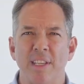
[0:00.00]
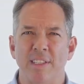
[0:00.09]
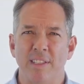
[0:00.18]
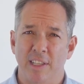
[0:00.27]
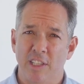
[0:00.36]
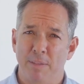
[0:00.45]
this
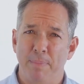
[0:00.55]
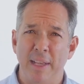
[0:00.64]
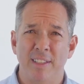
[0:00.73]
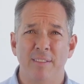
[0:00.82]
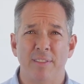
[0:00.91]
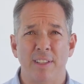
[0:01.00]
is
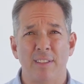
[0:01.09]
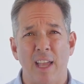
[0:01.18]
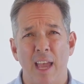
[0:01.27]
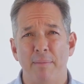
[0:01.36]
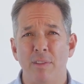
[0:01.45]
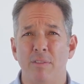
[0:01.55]
expensive, it's
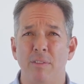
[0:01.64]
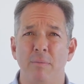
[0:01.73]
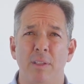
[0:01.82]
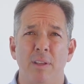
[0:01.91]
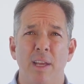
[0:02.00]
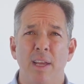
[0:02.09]

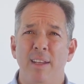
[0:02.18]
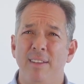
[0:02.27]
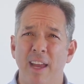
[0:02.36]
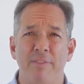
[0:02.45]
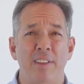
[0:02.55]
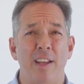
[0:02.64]
time-consuming, and
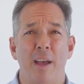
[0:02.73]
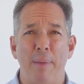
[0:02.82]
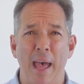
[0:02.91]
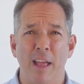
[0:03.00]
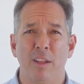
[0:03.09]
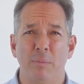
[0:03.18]
definitely not
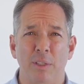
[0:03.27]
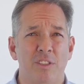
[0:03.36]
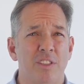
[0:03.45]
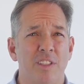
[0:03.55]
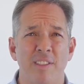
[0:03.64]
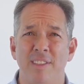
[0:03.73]
palatable. It
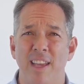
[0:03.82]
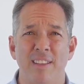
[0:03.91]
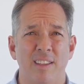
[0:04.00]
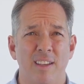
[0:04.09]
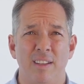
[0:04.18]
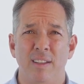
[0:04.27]
just doesn't
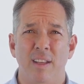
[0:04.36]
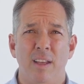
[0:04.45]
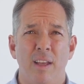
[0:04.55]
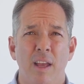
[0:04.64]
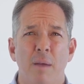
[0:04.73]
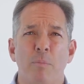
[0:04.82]
taste good.
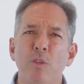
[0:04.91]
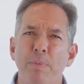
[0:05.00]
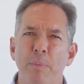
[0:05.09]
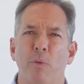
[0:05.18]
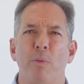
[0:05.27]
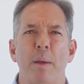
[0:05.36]
Most
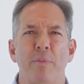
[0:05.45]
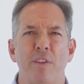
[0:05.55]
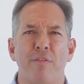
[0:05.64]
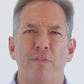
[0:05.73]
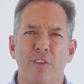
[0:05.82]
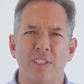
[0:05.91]
people remember the
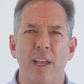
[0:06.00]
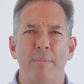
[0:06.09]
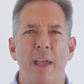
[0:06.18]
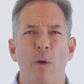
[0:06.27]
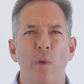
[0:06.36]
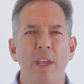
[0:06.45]
first time
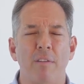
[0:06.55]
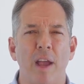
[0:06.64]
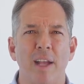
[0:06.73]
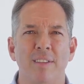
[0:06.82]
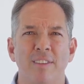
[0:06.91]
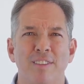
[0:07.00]
they had
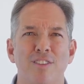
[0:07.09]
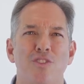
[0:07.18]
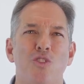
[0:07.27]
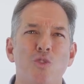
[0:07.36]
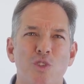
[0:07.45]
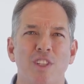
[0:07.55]
wheatgrass because
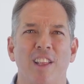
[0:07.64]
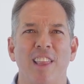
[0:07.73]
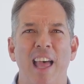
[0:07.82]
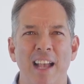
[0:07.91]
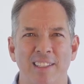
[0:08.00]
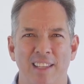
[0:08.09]
it's usually the
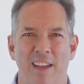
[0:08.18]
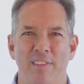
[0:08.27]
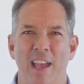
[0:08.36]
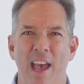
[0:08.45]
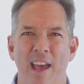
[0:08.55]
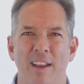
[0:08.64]
last time they
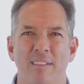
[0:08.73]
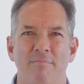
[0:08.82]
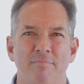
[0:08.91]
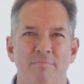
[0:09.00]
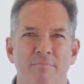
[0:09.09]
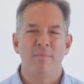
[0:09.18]
had it.
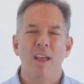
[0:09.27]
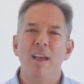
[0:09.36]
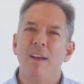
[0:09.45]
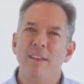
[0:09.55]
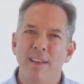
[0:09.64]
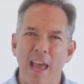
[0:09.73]

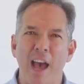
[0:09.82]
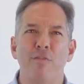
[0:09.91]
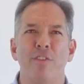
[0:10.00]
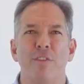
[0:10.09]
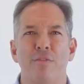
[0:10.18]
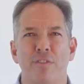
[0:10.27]
Now,
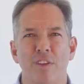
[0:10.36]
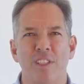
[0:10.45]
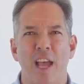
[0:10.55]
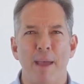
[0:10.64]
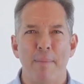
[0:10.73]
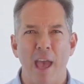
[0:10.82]
for the first time